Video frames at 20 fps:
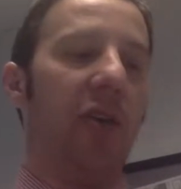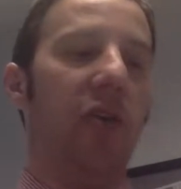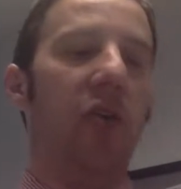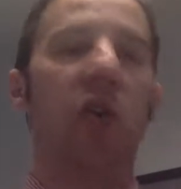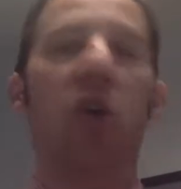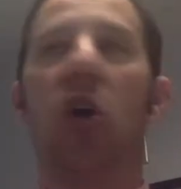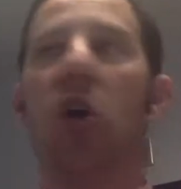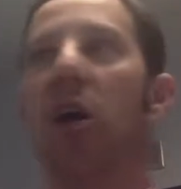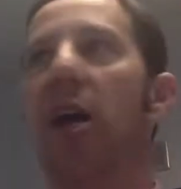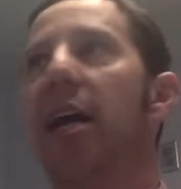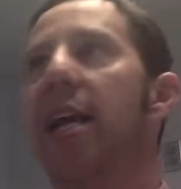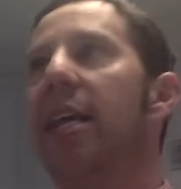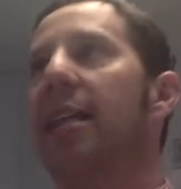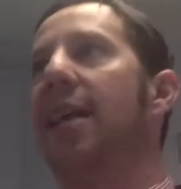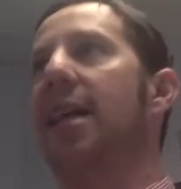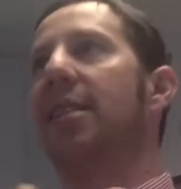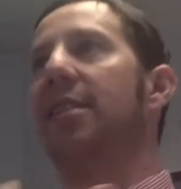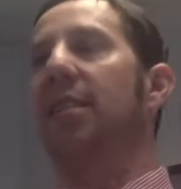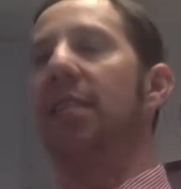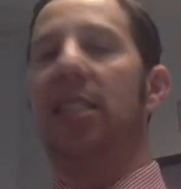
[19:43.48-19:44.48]
you creating
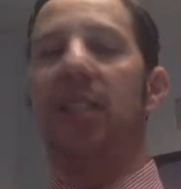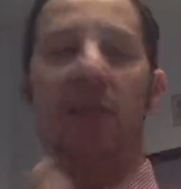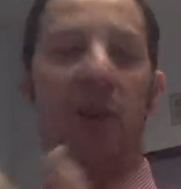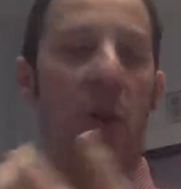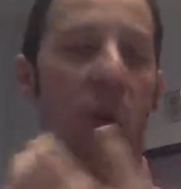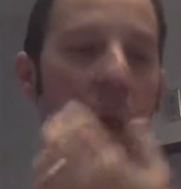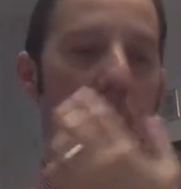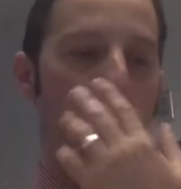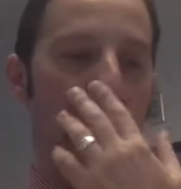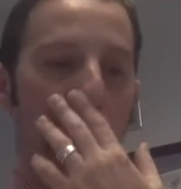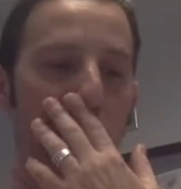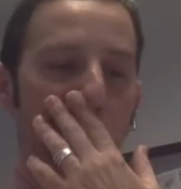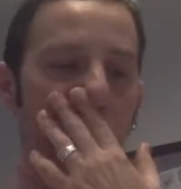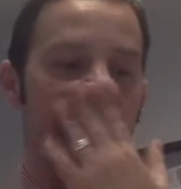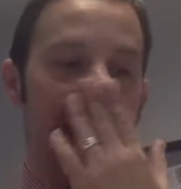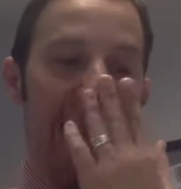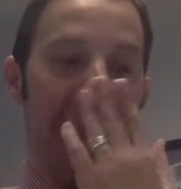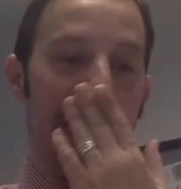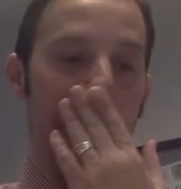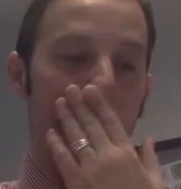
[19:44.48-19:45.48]
that sense of
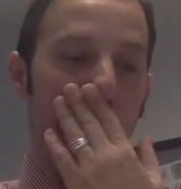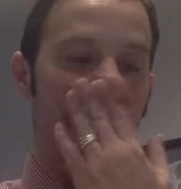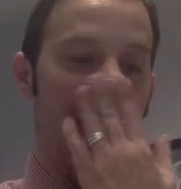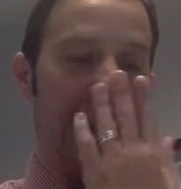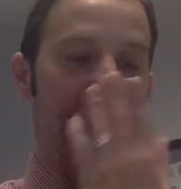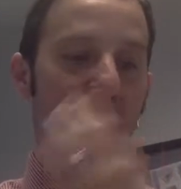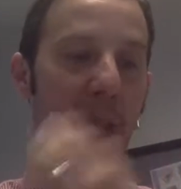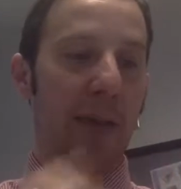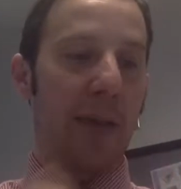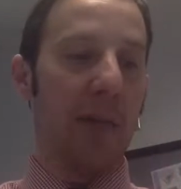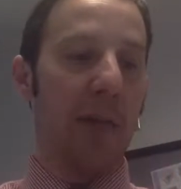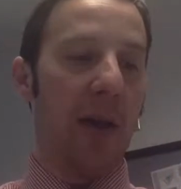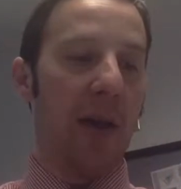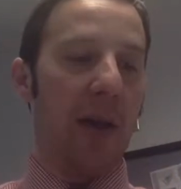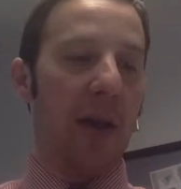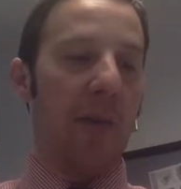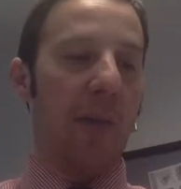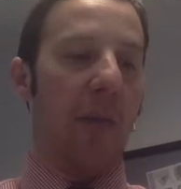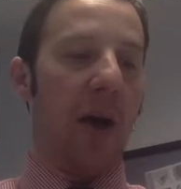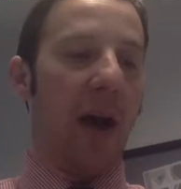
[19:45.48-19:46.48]
equality and allowing them,
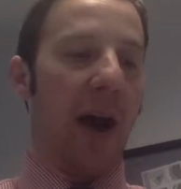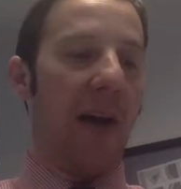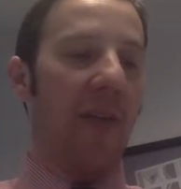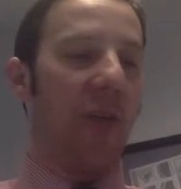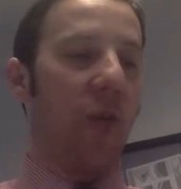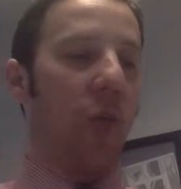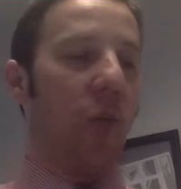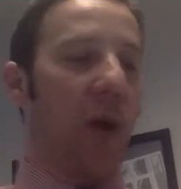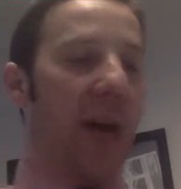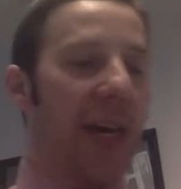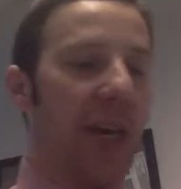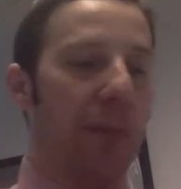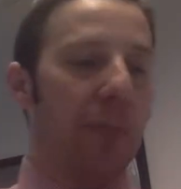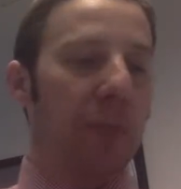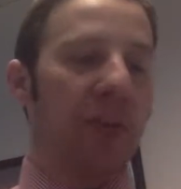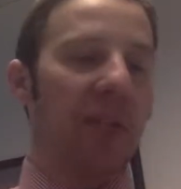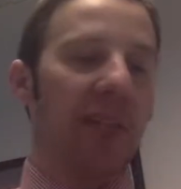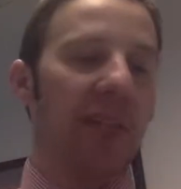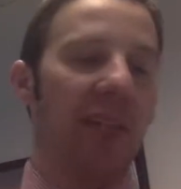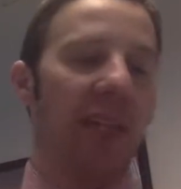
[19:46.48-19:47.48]
by the way you
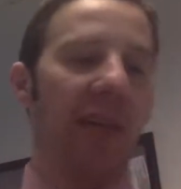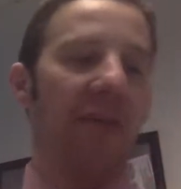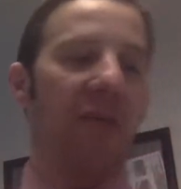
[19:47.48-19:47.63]
present the